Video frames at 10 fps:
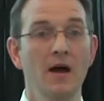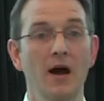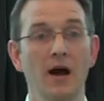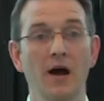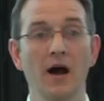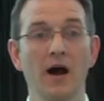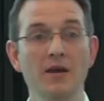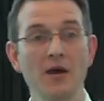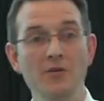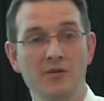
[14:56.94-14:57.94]
Uh,
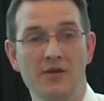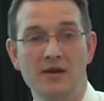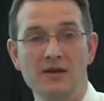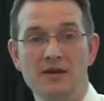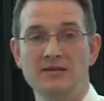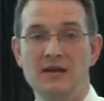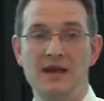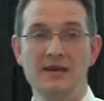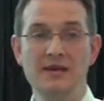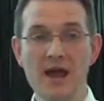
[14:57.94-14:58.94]
another thing is
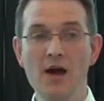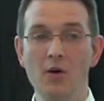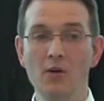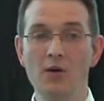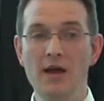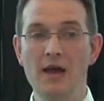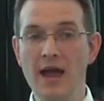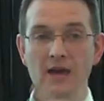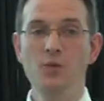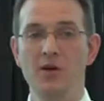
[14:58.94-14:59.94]
that now
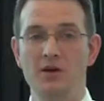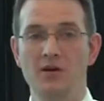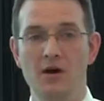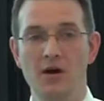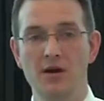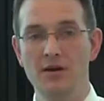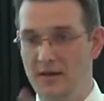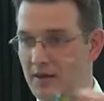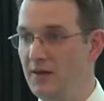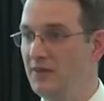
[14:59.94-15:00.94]
anyone in Ghana
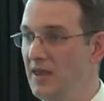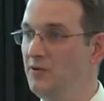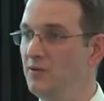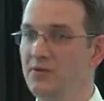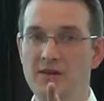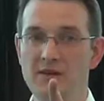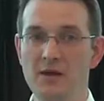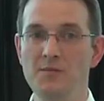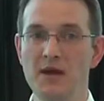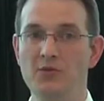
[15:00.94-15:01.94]
at the KNUST
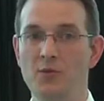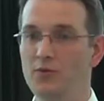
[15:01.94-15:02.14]
can make their